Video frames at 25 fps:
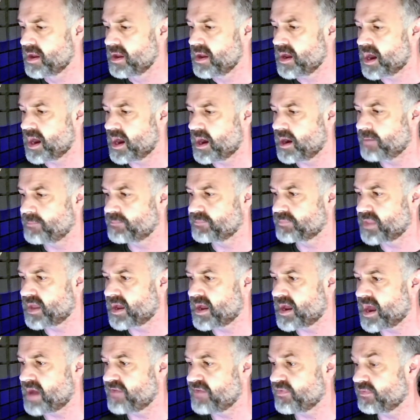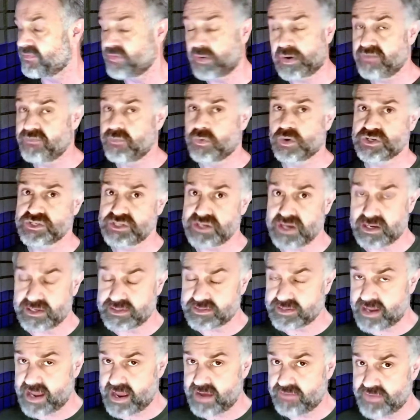um, I feel very fortunate
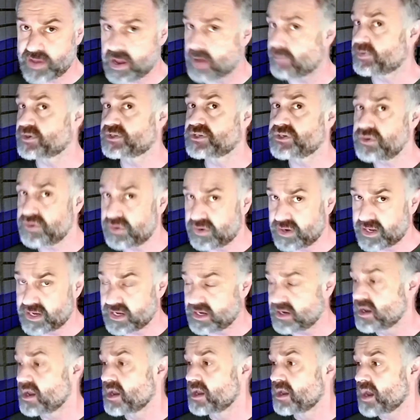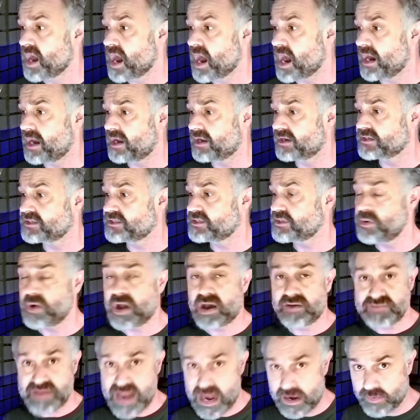to have the opportunity uh, to
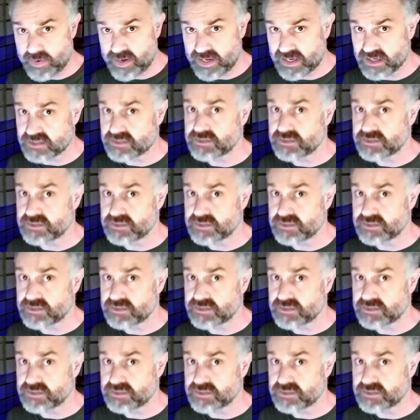have narrated.